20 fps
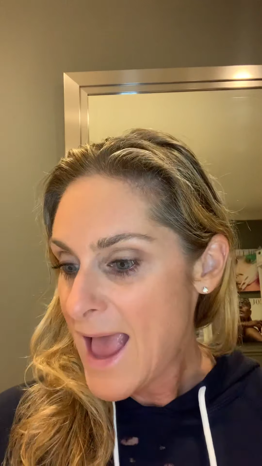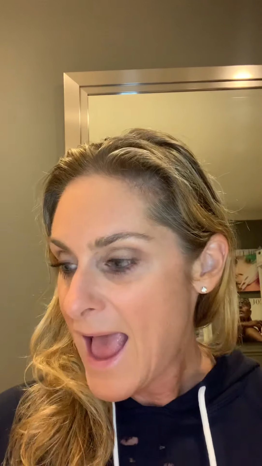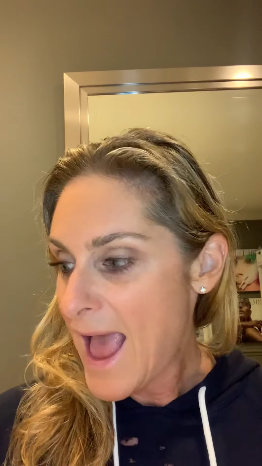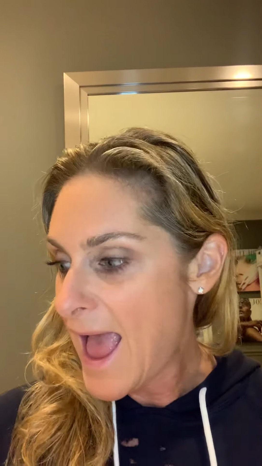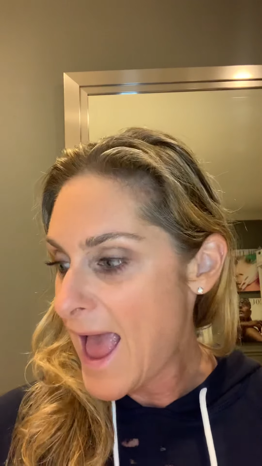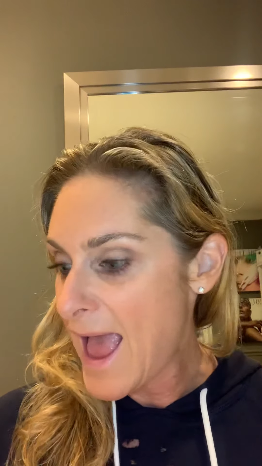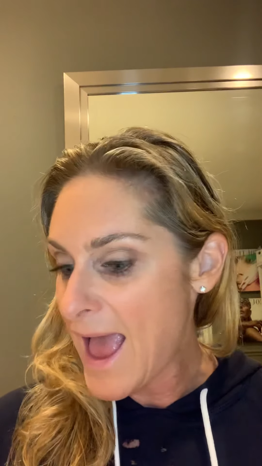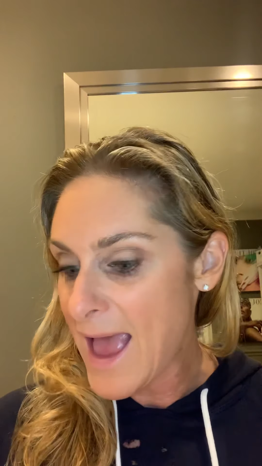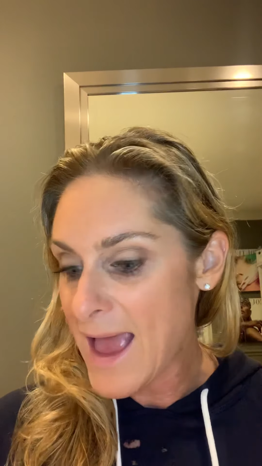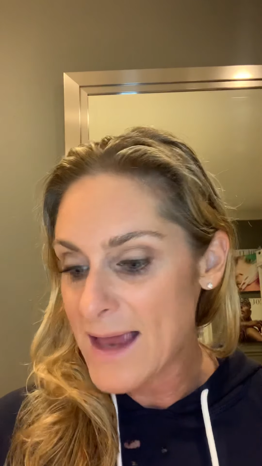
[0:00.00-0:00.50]

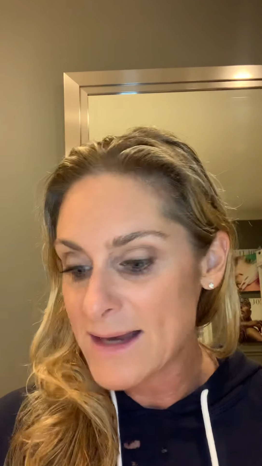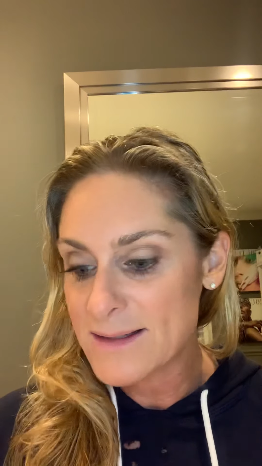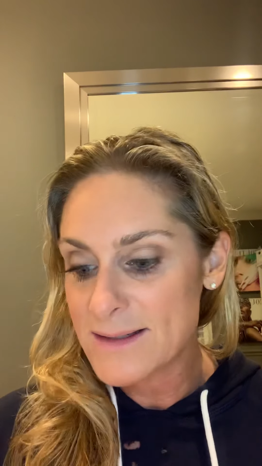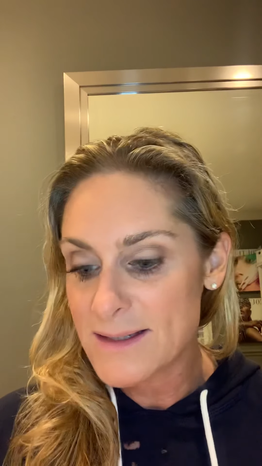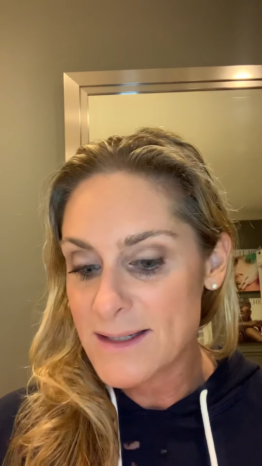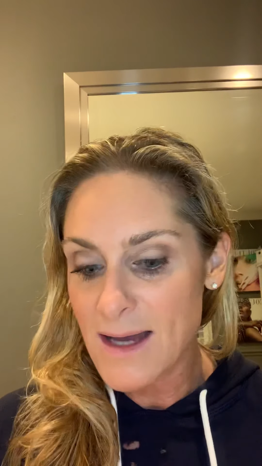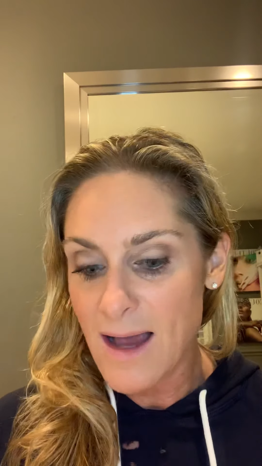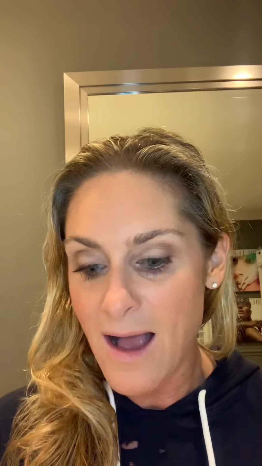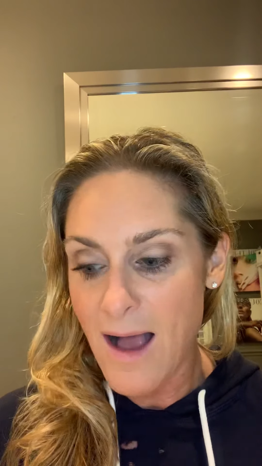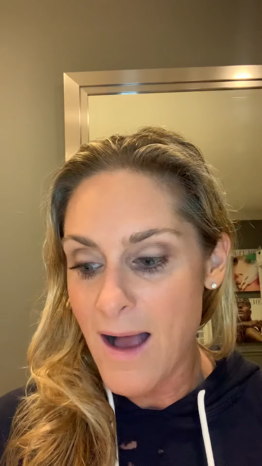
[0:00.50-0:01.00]

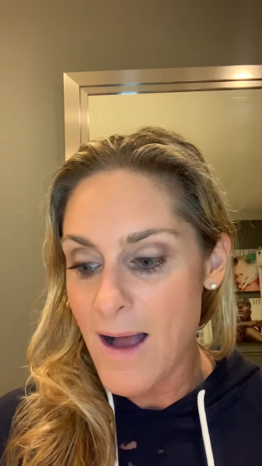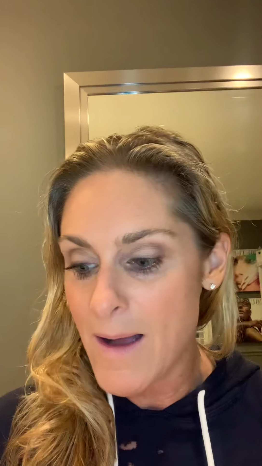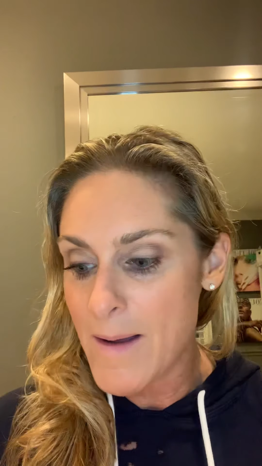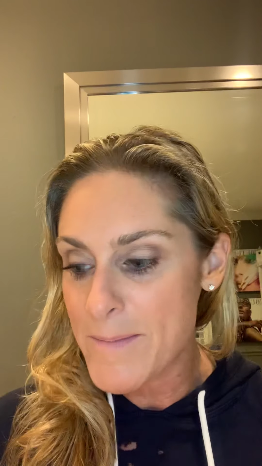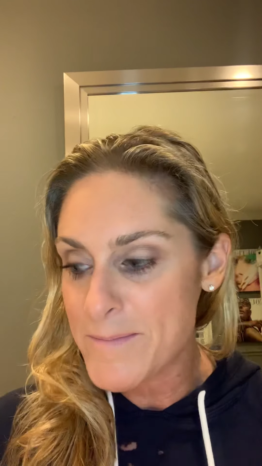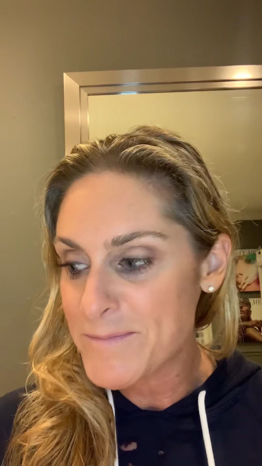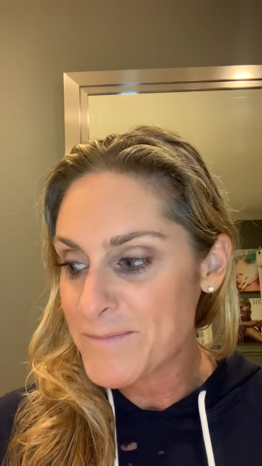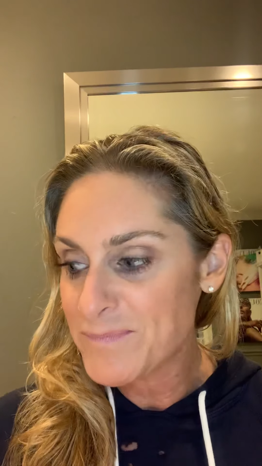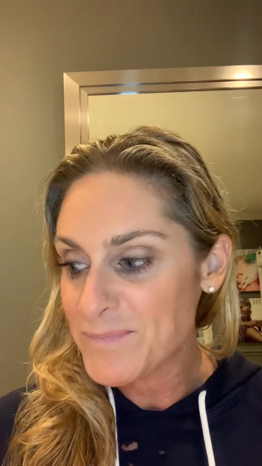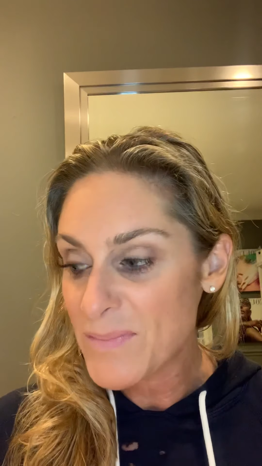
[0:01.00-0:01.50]
And
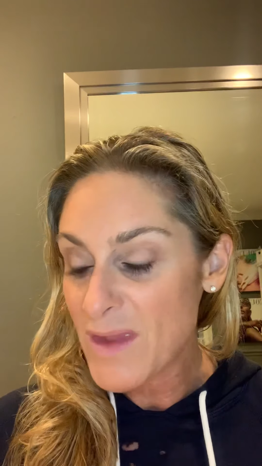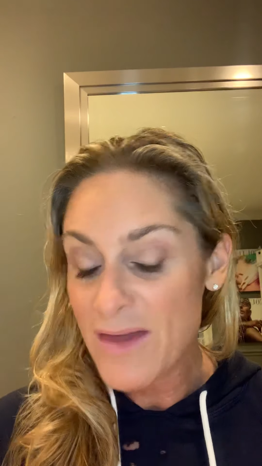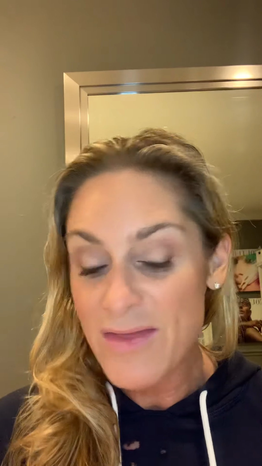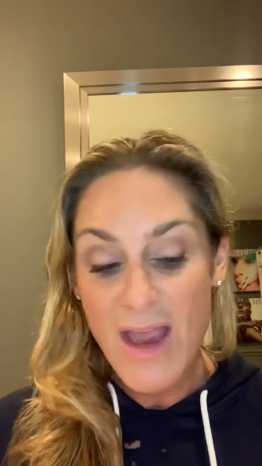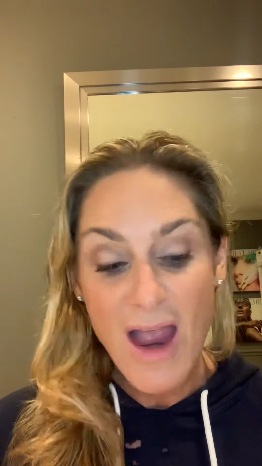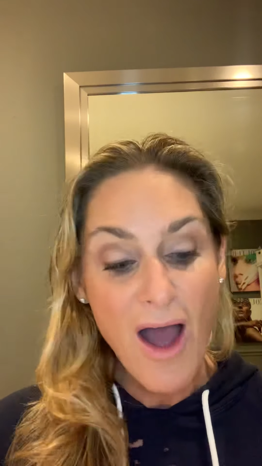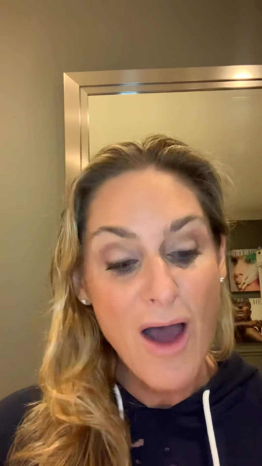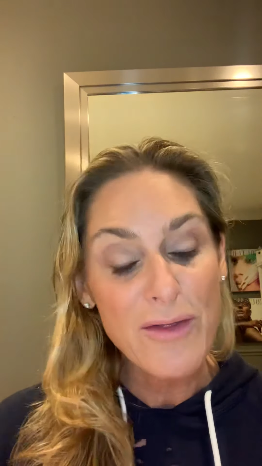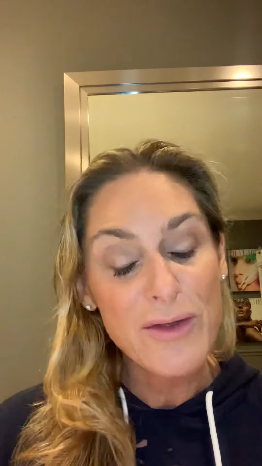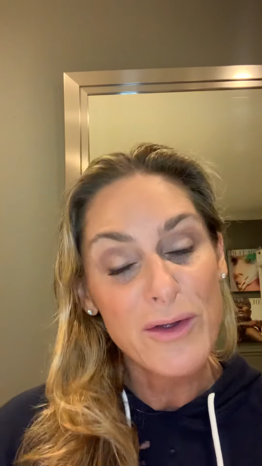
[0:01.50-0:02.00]
um,
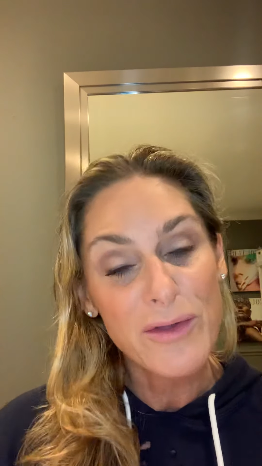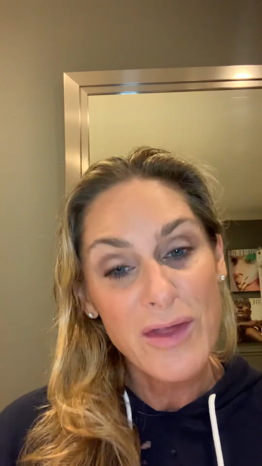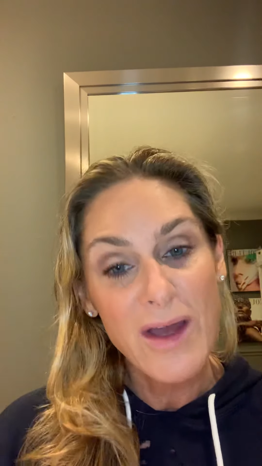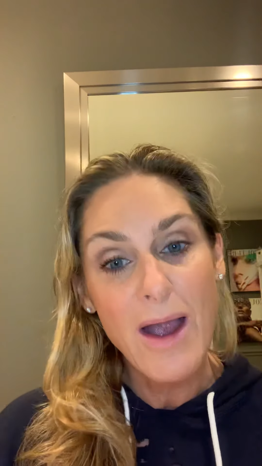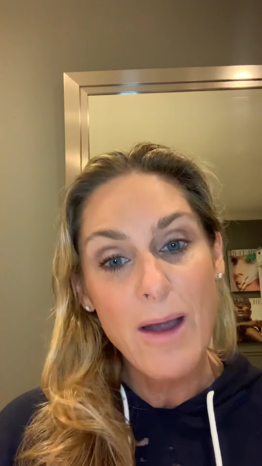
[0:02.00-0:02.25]
the other thing